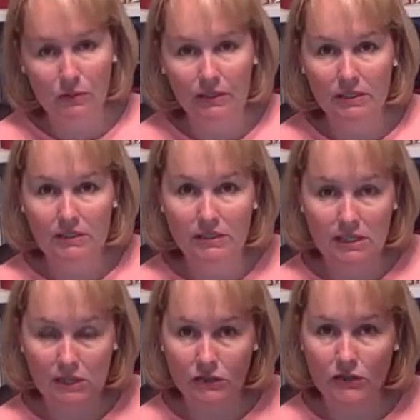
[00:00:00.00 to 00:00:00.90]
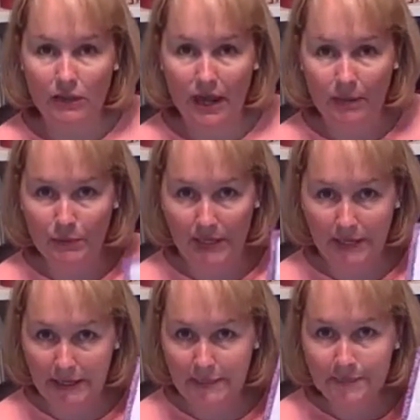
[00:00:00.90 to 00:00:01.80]
where it's needle turn
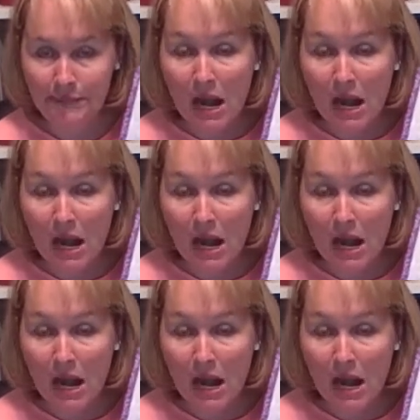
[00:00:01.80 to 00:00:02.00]
applique.